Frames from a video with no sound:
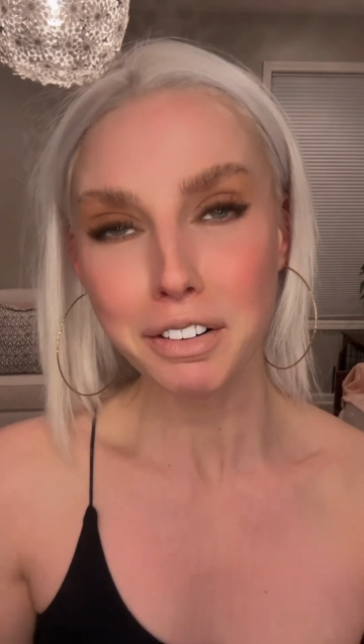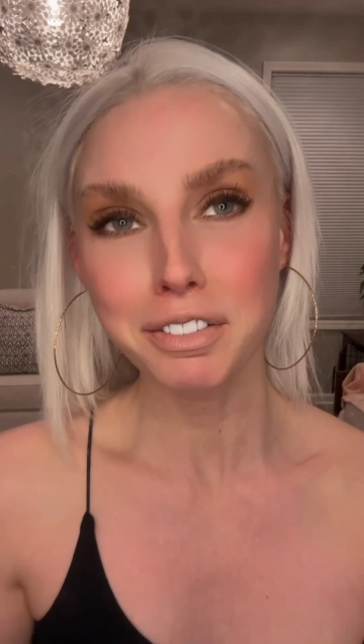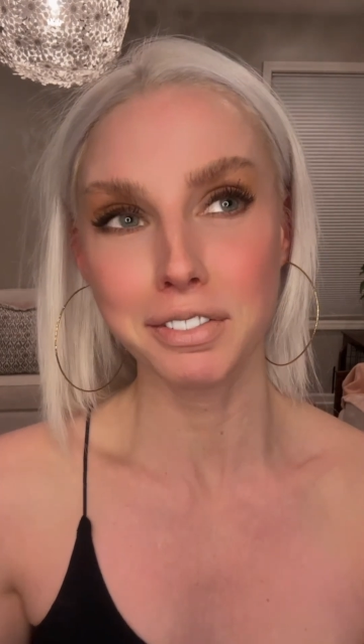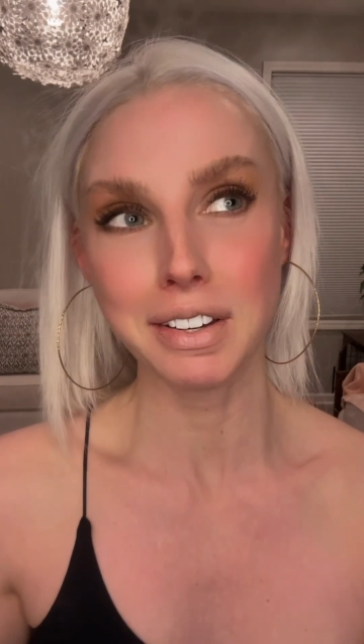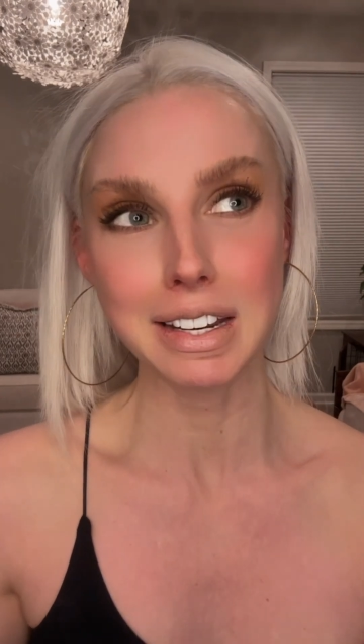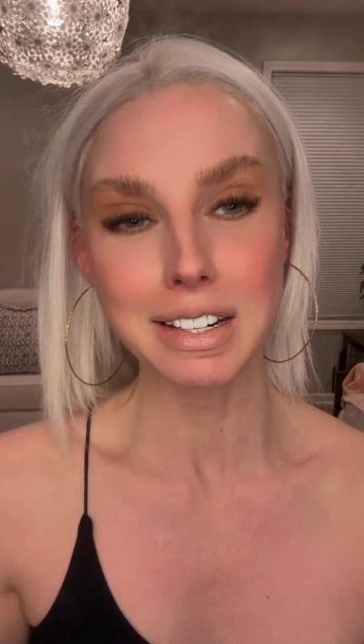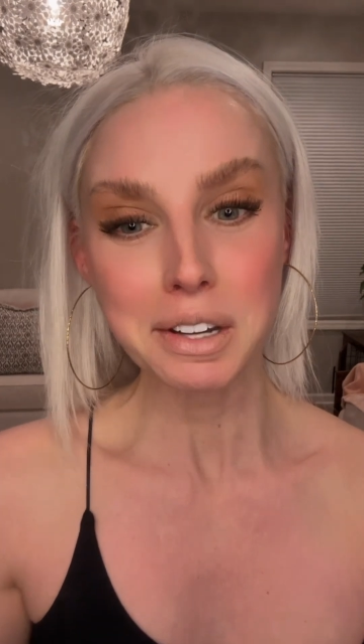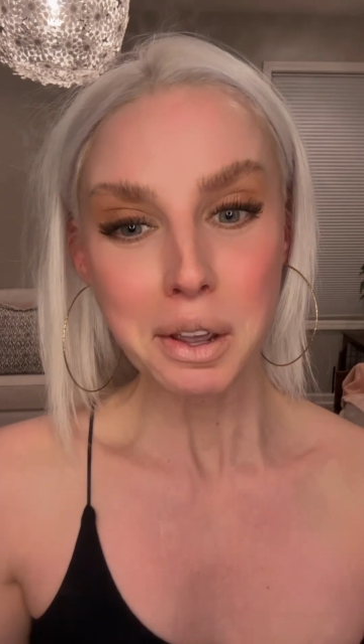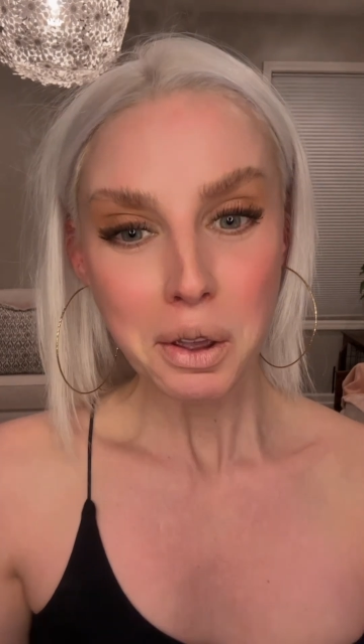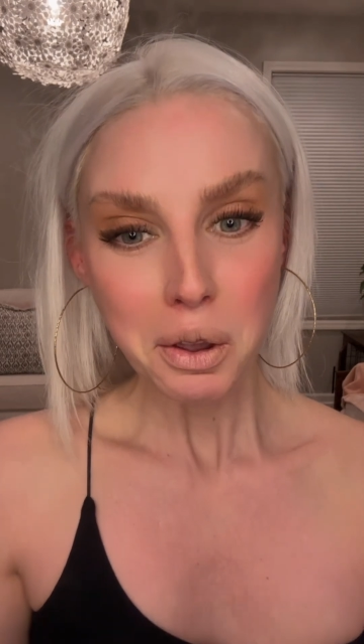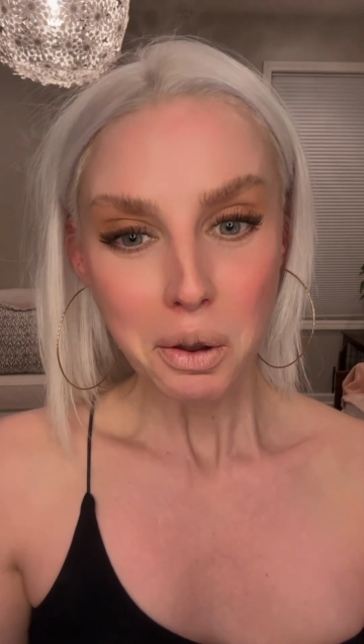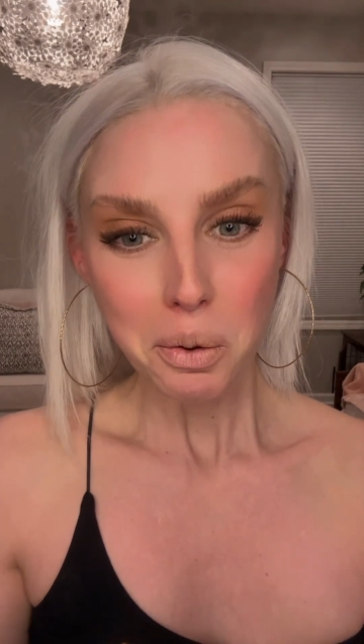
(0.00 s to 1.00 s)
feet,
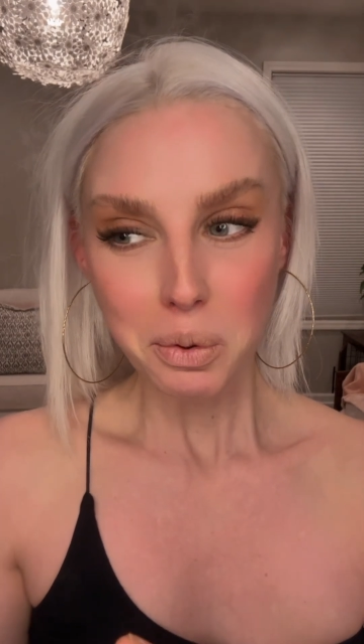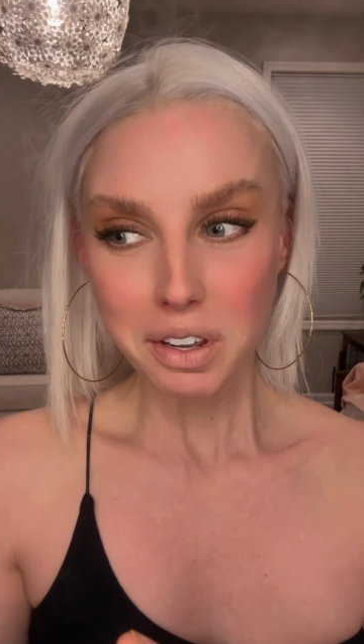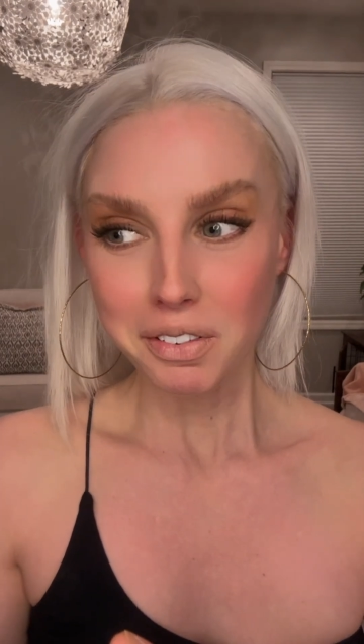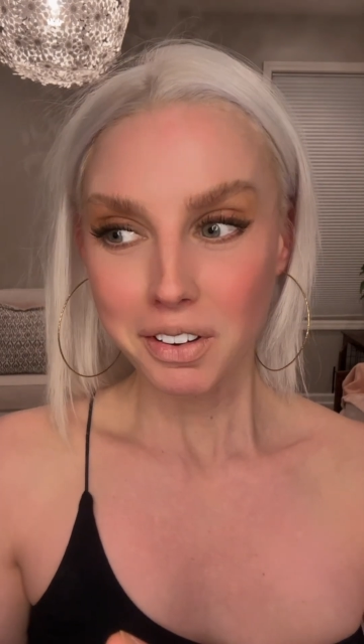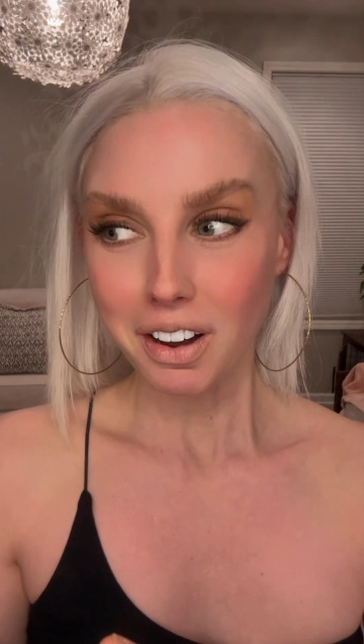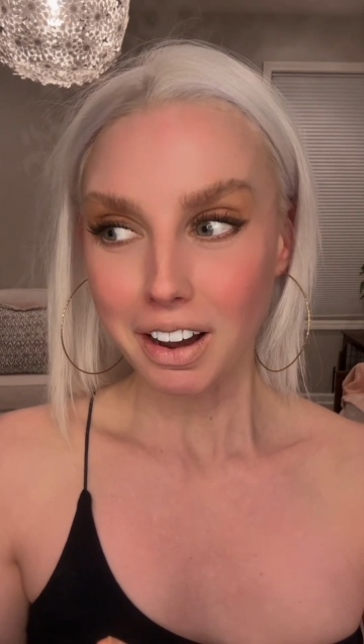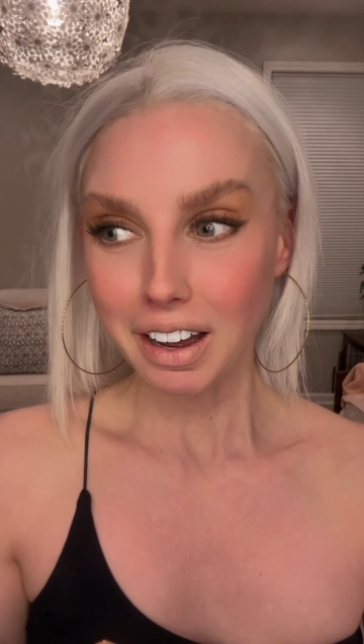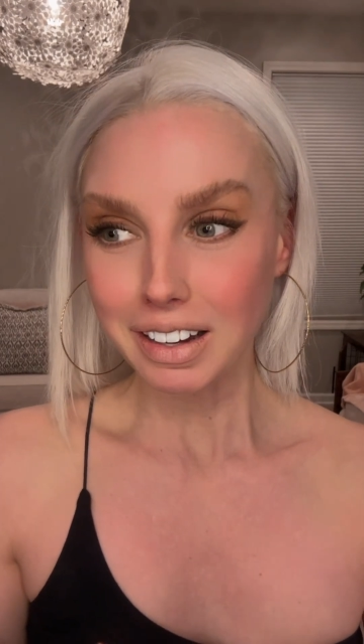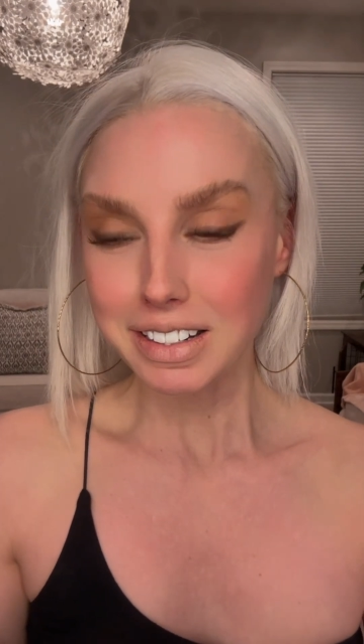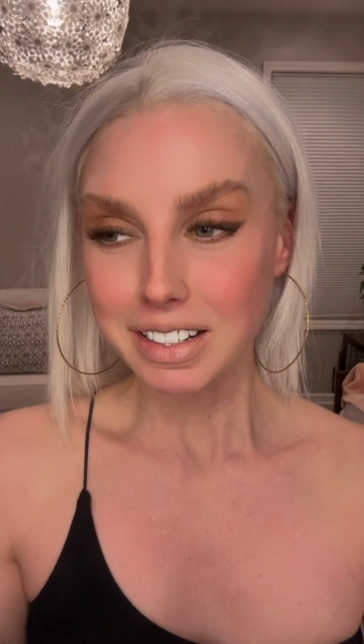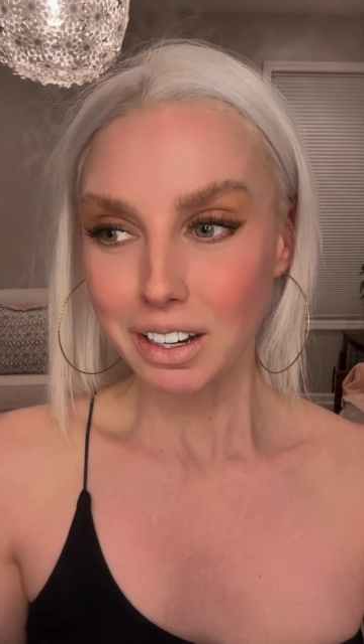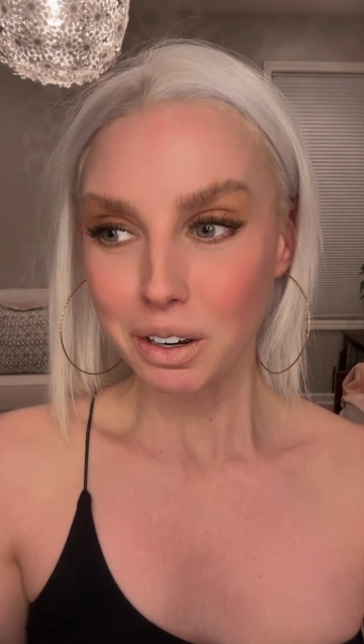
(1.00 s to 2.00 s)
we've
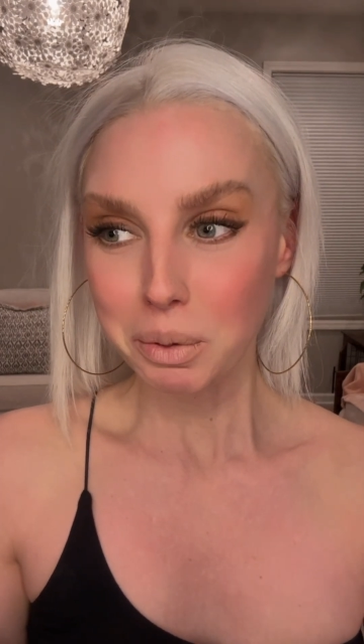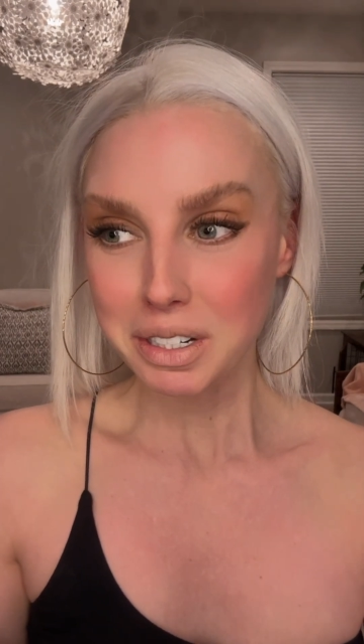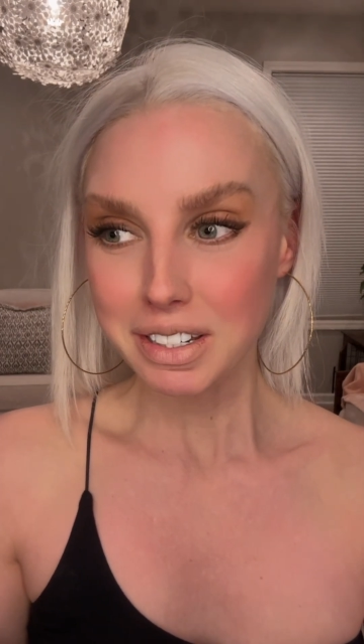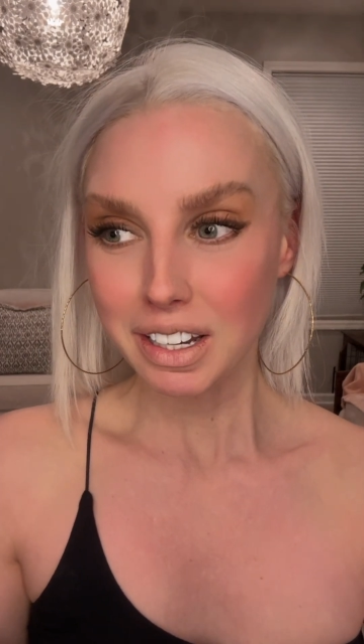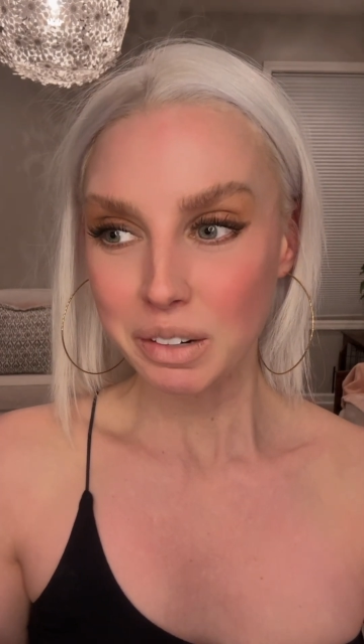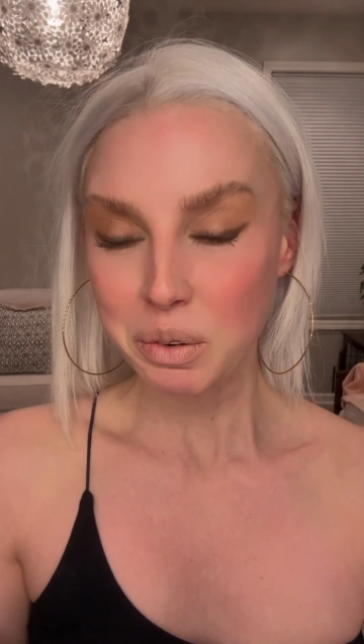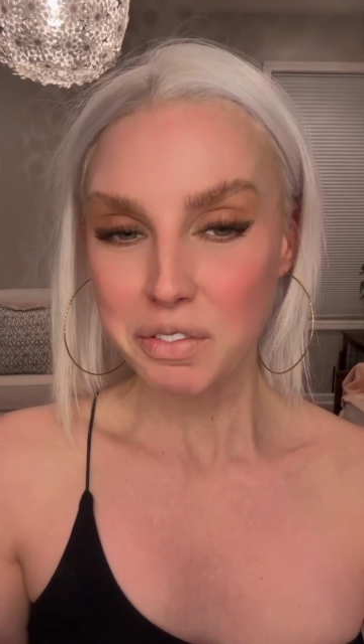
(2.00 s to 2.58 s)
got what's the other one?